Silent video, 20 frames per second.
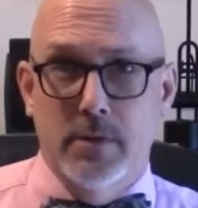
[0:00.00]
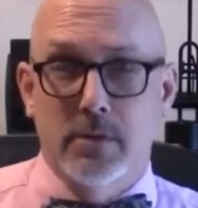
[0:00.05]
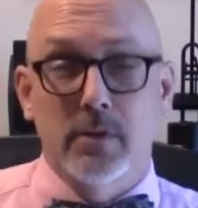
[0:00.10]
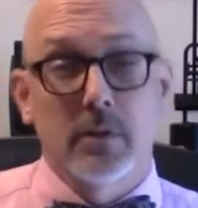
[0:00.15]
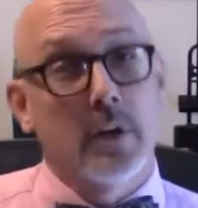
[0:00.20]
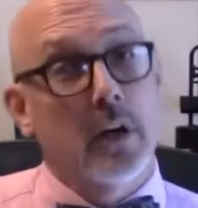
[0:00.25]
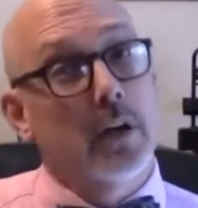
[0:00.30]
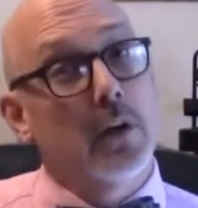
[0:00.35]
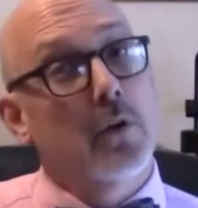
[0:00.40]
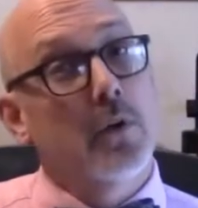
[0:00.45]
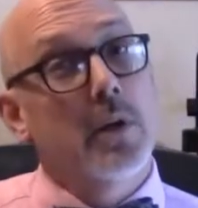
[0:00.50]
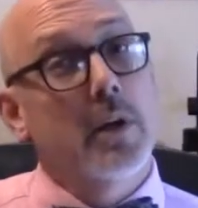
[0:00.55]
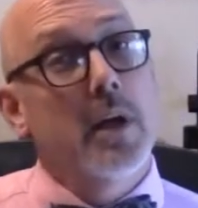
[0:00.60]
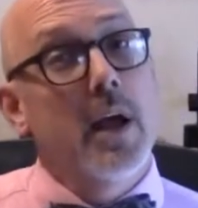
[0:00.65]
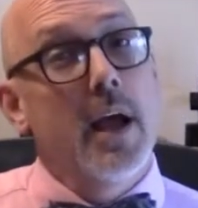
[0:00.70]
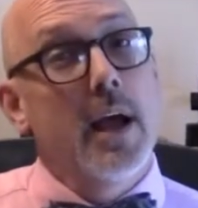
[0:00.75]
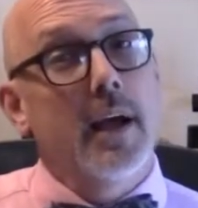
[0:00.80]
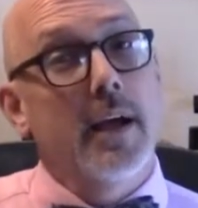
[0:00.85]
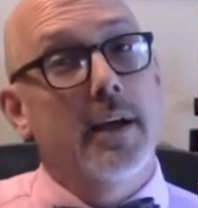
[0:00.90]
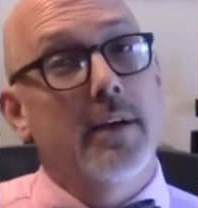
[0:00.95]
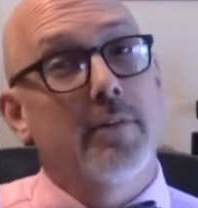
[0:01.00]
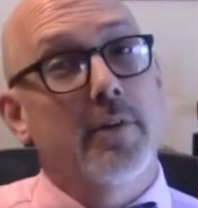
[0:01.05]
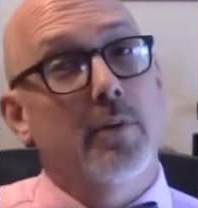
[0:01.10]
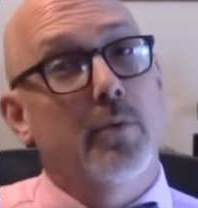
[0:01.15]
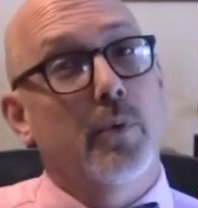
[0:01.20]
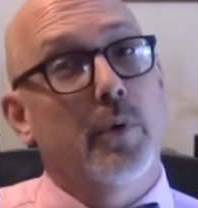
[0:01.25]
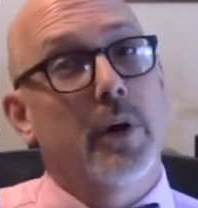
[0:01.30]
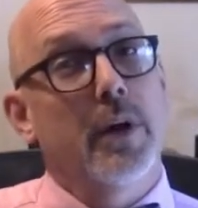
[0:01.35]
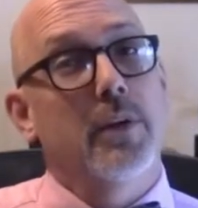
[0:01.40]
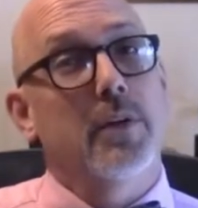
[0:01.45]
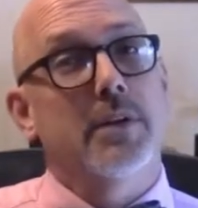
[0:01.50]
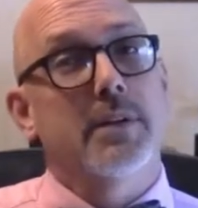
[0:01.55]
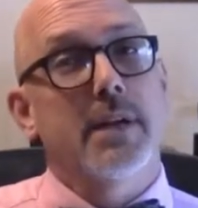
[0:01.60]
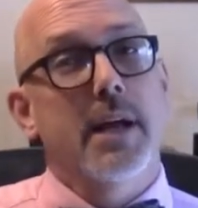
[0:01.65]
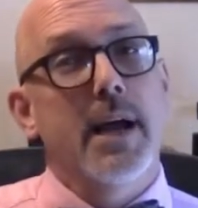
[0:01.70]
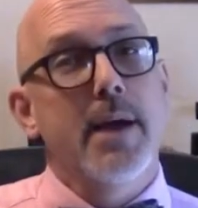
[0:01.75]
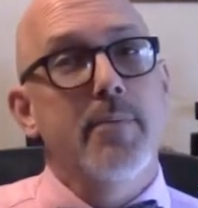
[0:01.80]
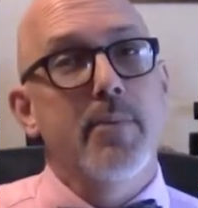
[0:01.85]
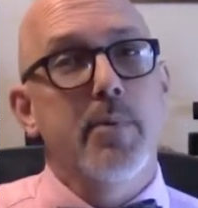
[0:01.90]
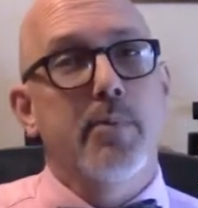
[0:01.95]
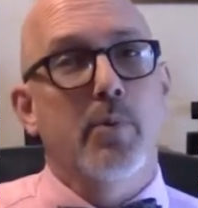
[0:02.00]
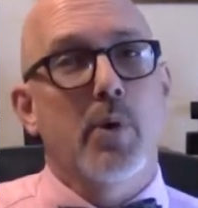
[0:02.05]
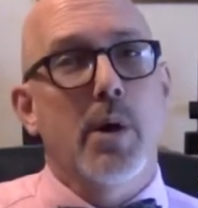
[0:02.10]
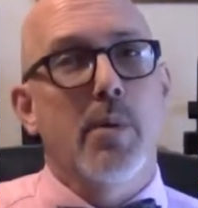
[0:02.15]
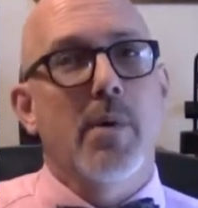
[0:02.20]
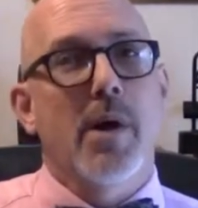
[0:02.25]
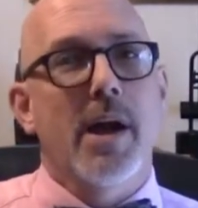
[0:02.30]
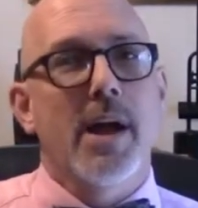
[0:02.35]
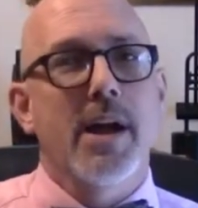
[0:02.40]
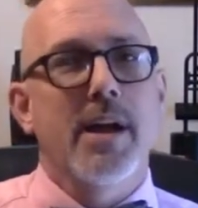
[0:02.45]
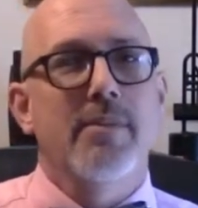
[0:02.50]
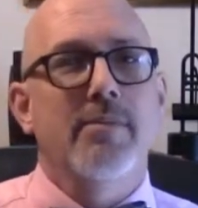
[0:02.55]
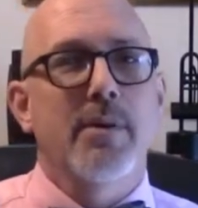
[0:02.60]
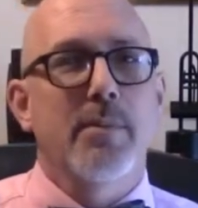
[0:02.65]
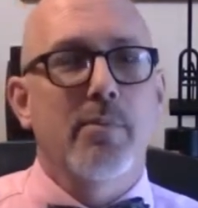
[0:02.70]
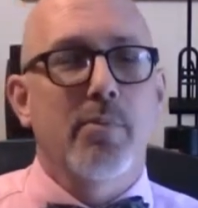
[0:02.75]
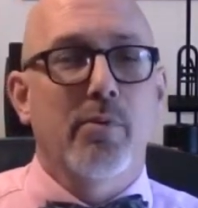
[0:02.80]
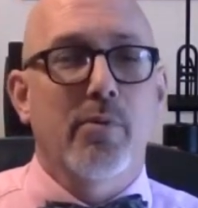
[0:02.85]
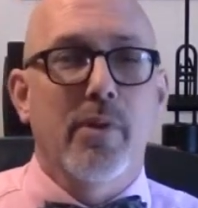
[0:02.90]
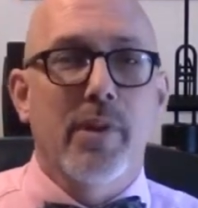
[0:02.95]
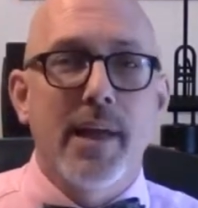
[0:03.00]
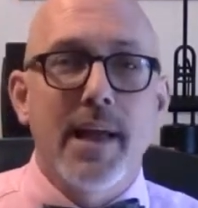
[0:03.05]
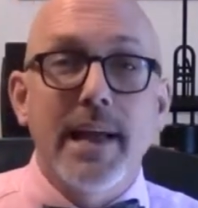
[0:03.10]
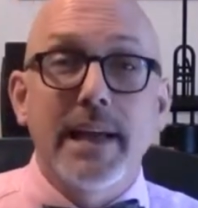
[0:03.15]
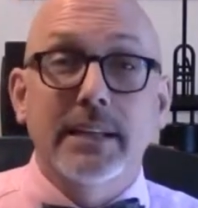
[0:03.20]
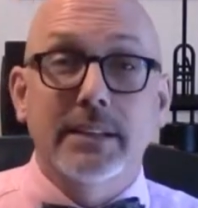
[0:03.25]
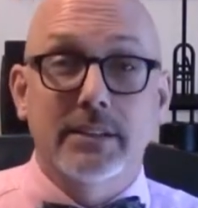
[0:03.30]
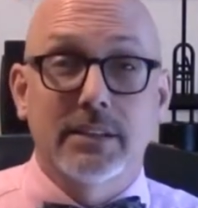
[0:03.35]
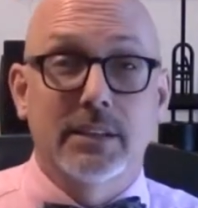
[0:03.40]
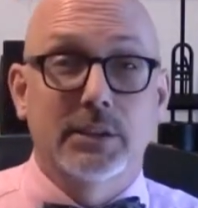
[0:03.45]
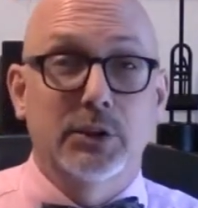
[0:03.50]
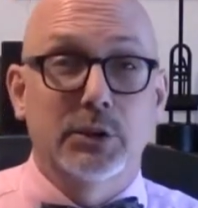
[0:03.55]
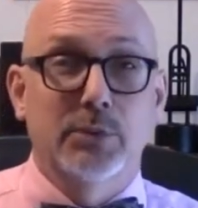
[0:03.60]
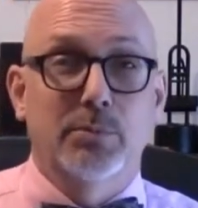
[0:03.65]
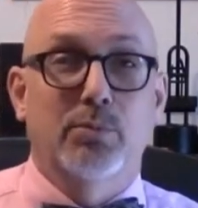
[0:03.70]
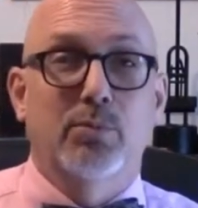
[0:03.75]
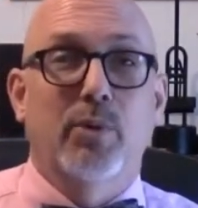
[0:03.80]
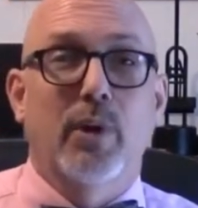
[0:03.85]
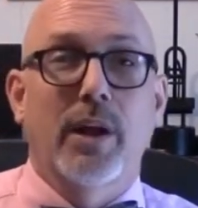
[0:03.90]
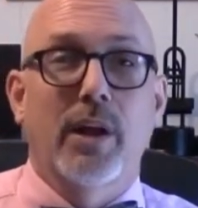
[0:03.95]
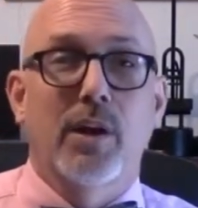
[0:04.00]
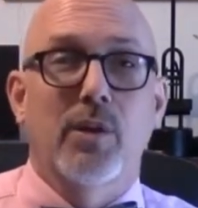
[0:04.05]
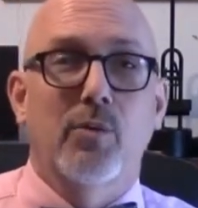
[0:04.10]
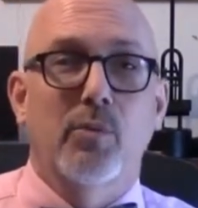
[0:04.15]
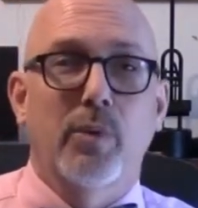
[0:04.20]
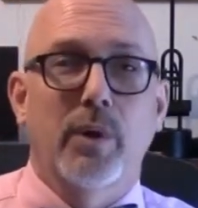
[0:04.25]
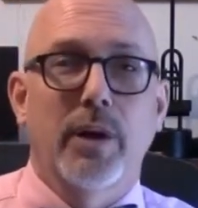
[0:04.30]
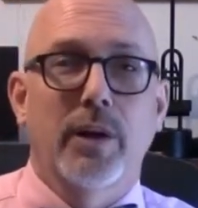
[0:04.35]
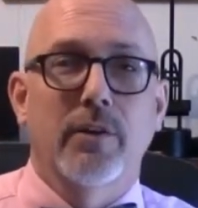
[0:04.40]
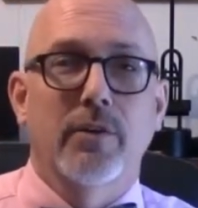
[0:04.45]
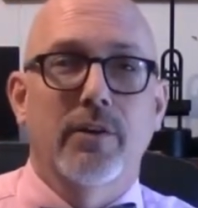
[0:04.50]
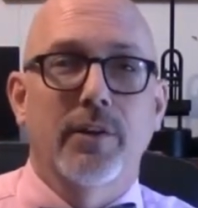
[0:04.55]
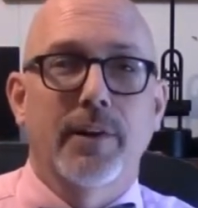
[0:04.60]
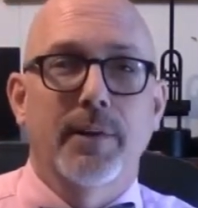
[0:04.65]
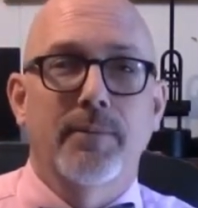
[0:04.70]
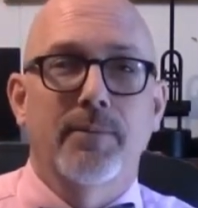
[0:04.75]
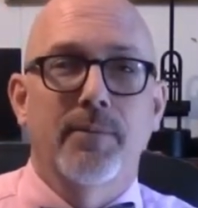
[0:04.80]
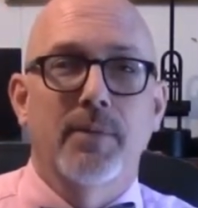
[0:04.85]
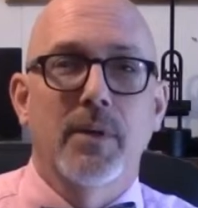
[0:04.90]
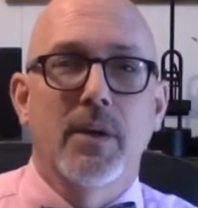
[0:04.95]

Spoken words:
So not only have a regular time you pray, but have a place that you pray in regularly.